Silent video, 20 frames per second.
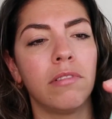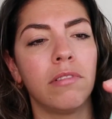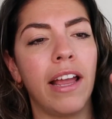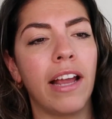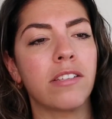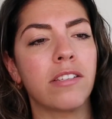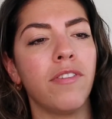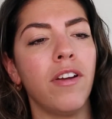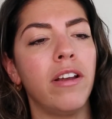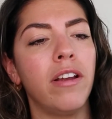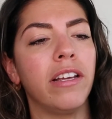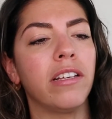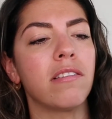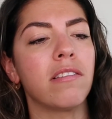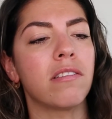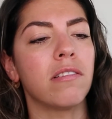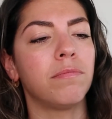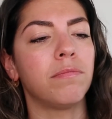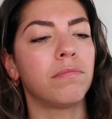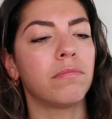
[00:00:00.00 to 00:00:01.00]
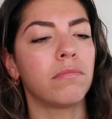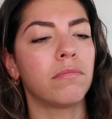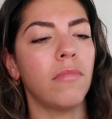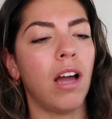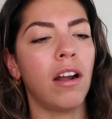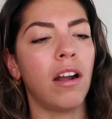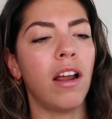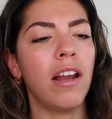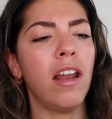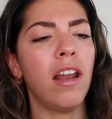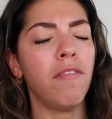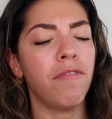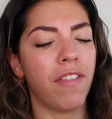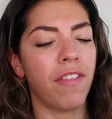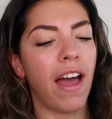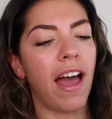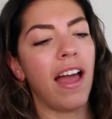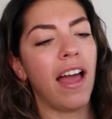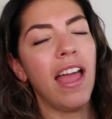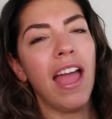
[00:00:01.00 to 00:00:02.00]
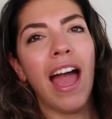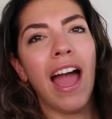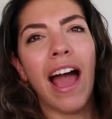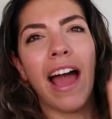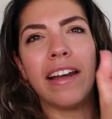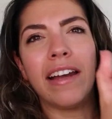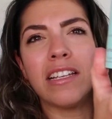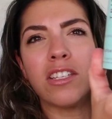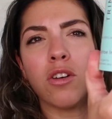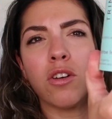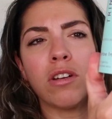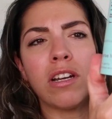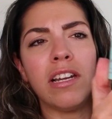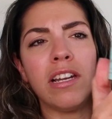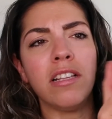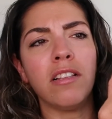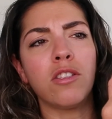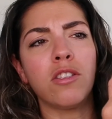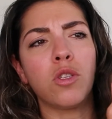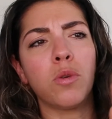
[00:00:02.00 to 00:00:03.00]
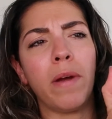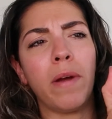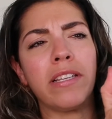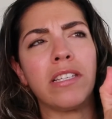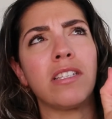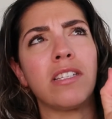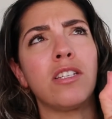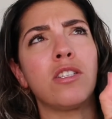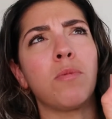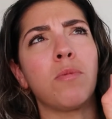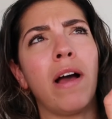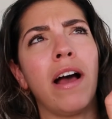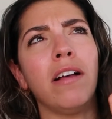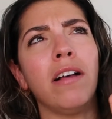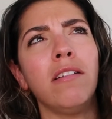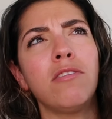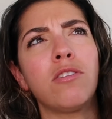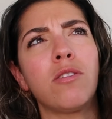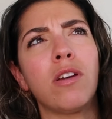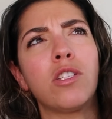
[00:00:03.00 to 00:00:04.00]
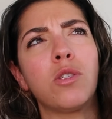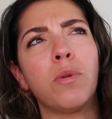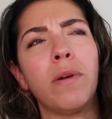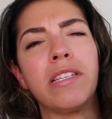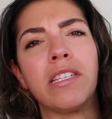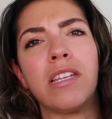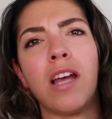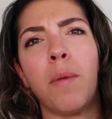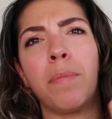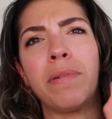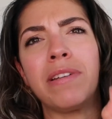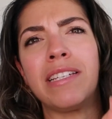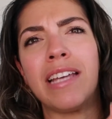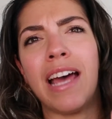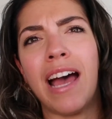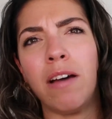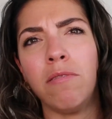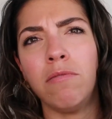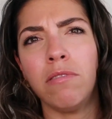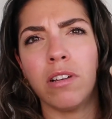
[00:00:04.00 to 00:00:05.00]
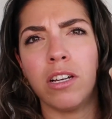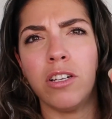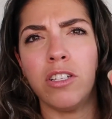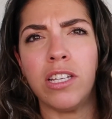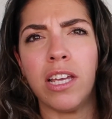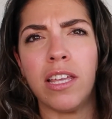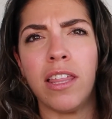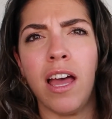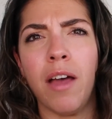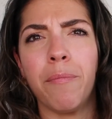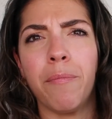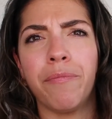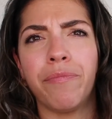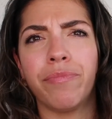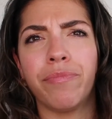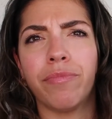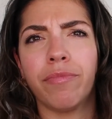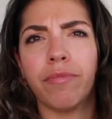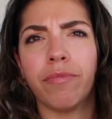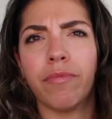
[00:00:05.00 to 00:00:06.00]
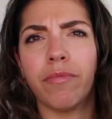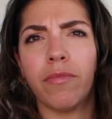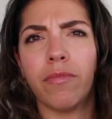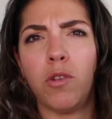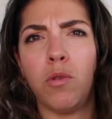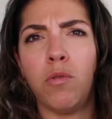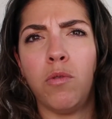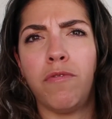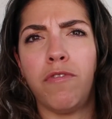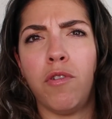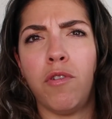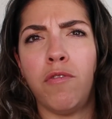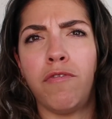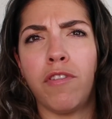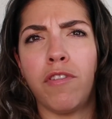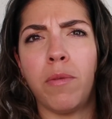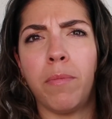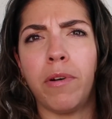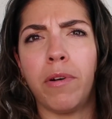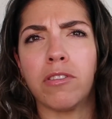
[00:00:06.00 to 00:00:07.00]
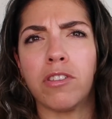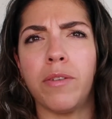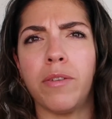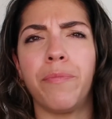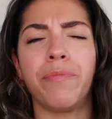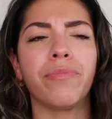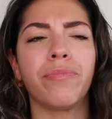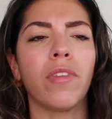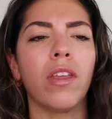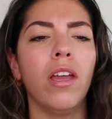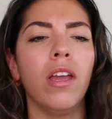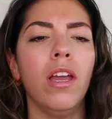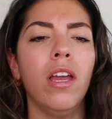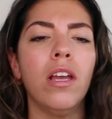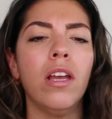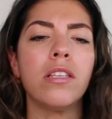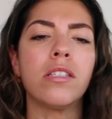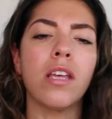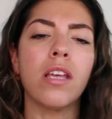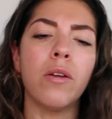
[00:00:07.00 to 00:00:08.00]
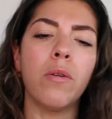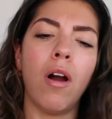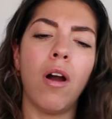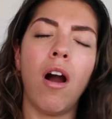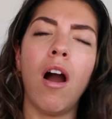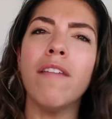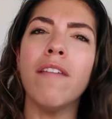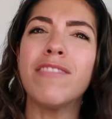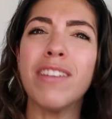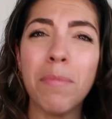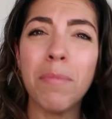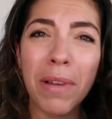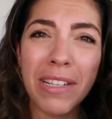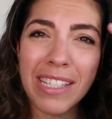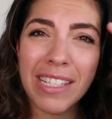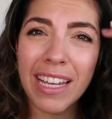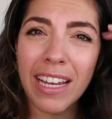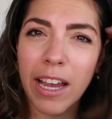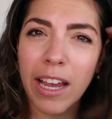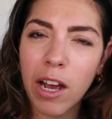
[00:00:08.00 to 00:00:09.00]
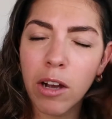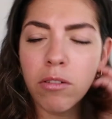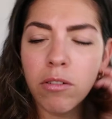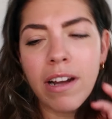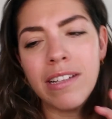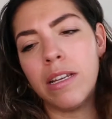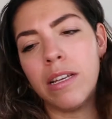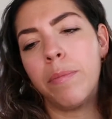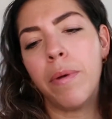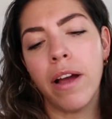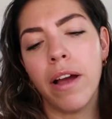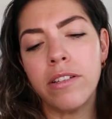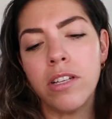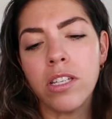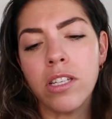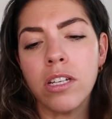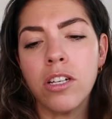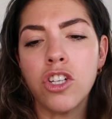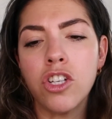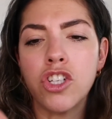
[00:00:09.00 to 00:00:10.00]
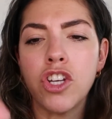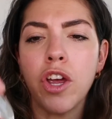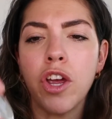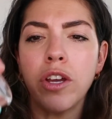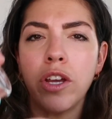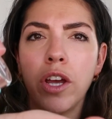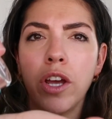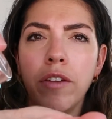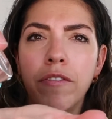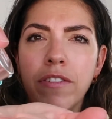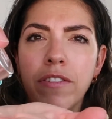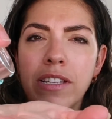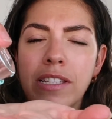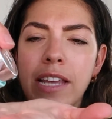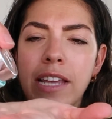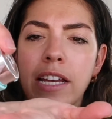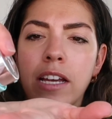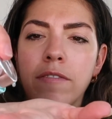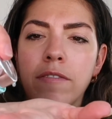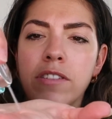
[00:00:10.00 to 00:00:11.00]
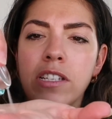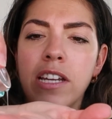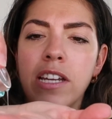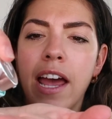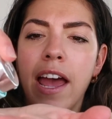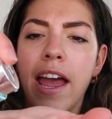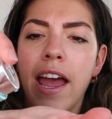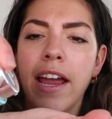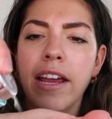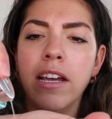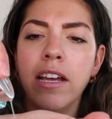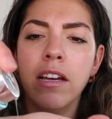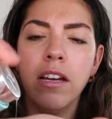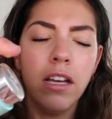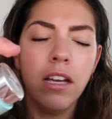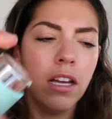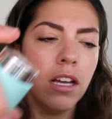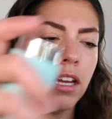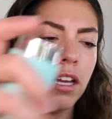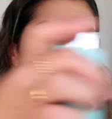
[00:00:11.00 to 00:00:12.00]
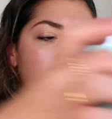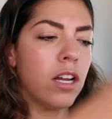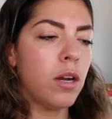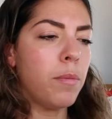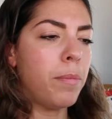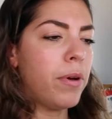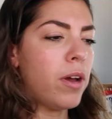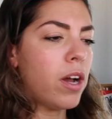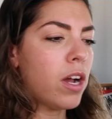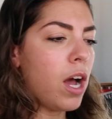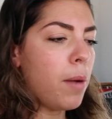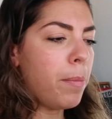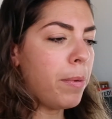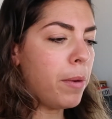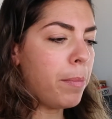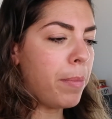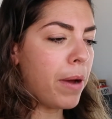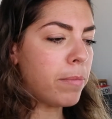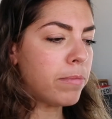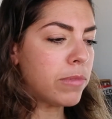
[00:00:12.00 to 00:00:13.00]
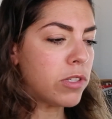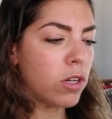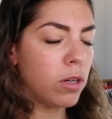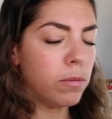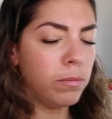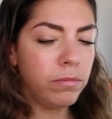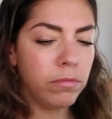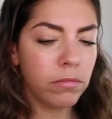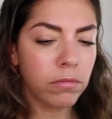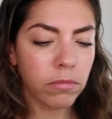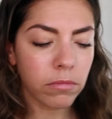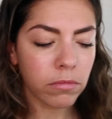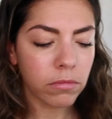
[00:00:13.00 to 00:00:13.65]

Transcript: exfoliant. And I love that. And it's got a little twist as well. So it twists up and down. You see that? All from the bottom. So I've done my skincare already, but I'm just going to show you for the sake of today. Going to put a couple of pumps on.